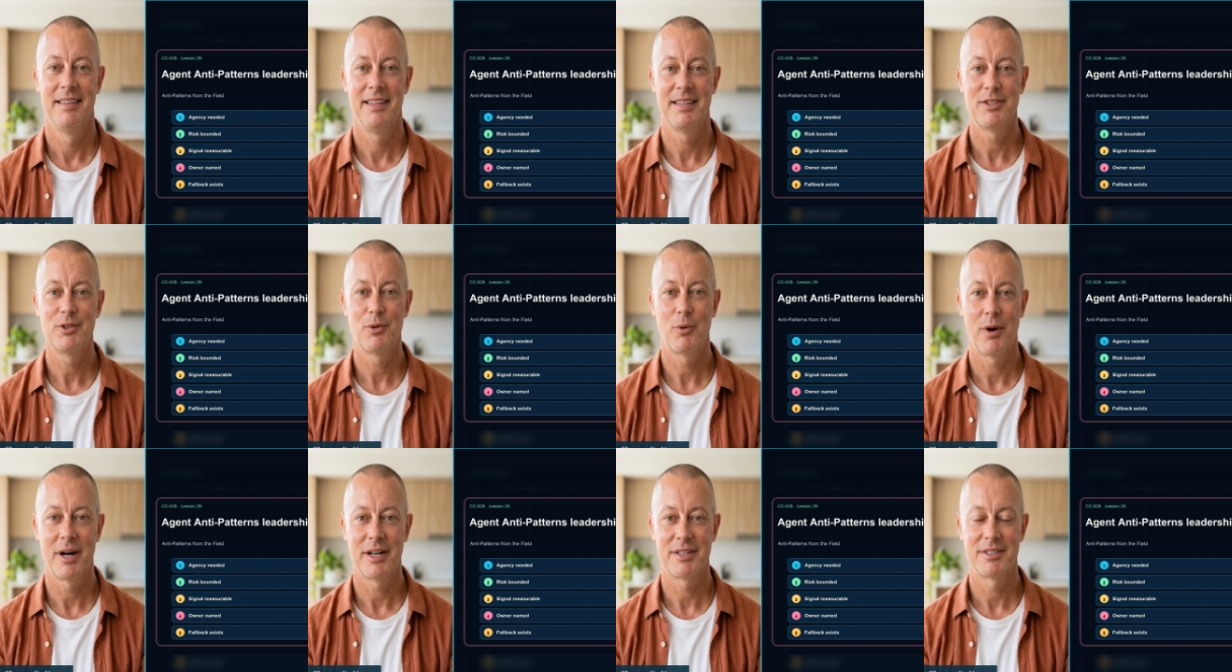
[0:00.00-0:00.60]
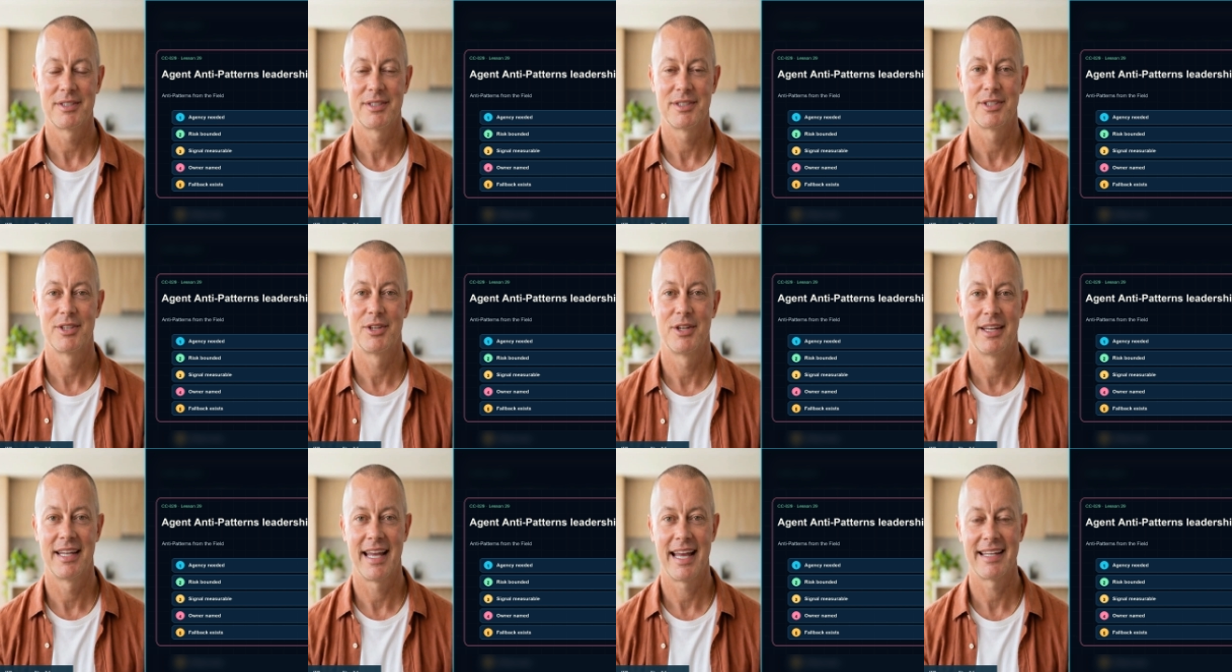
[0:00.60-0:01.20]
These
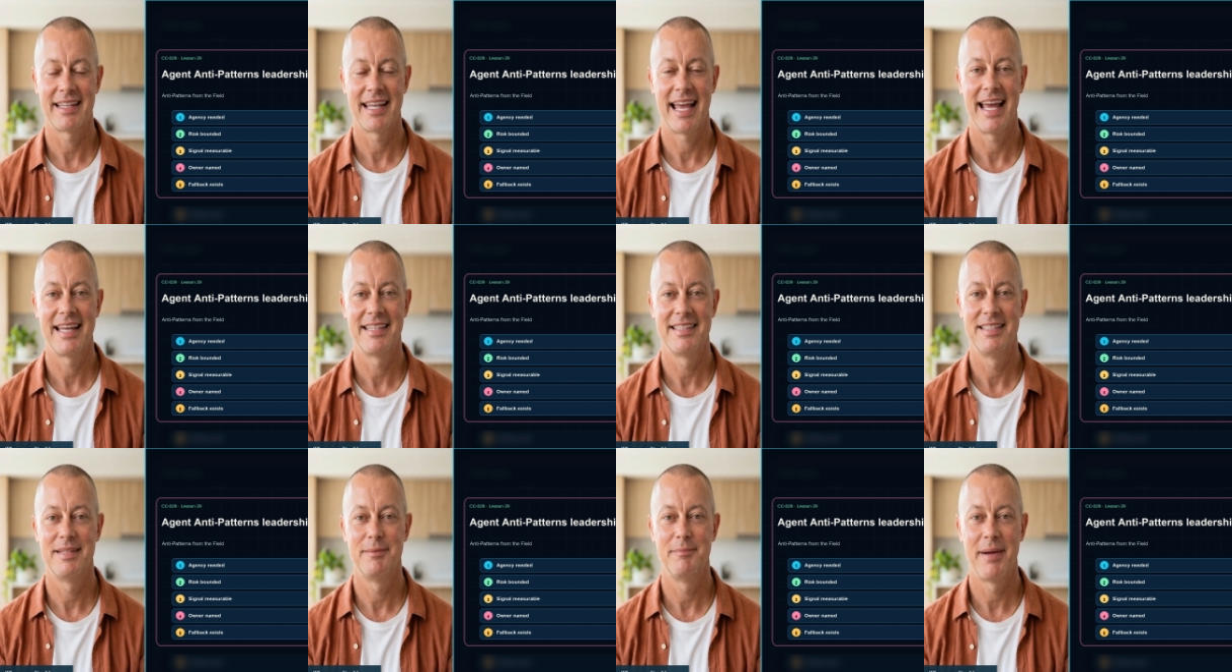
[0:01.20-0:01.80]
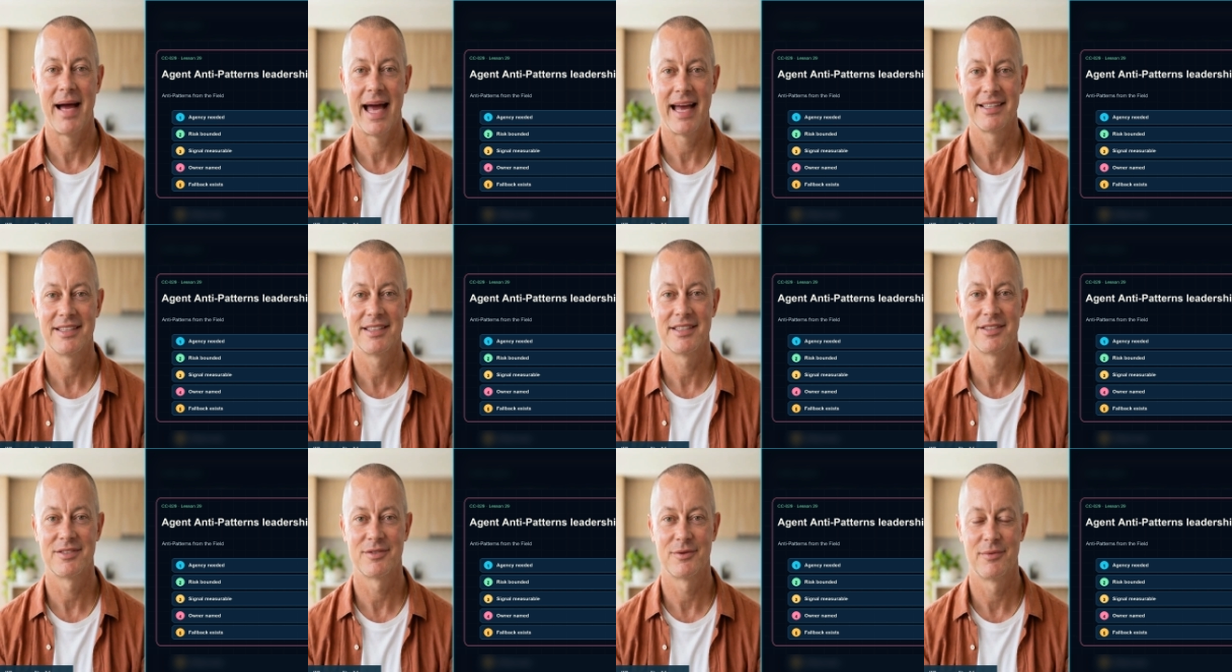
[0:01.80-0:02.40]
questions connect
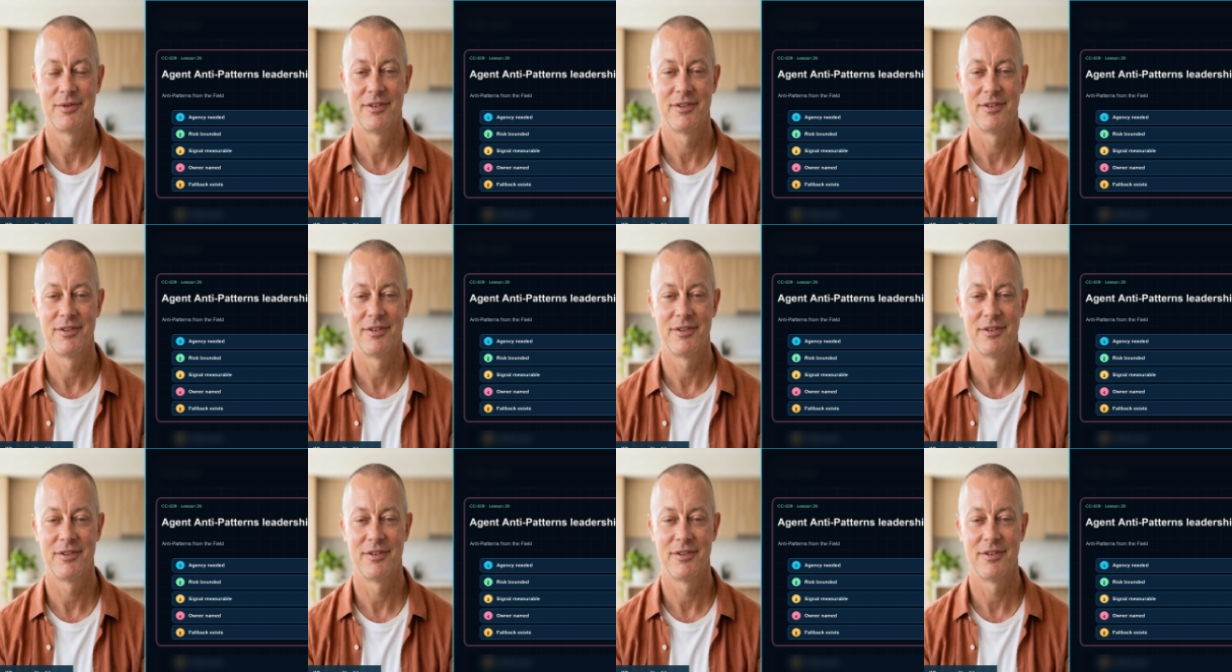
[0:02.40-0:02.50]
anti-patterns